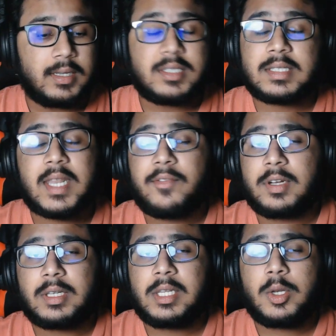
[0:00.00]
it's
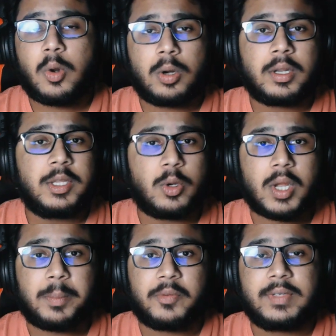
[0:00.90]
definitely not your
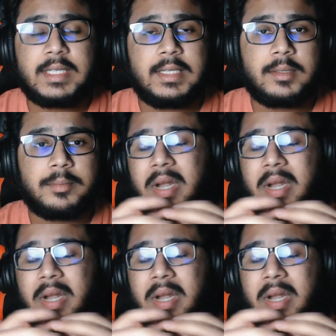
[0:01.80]
cup of tea.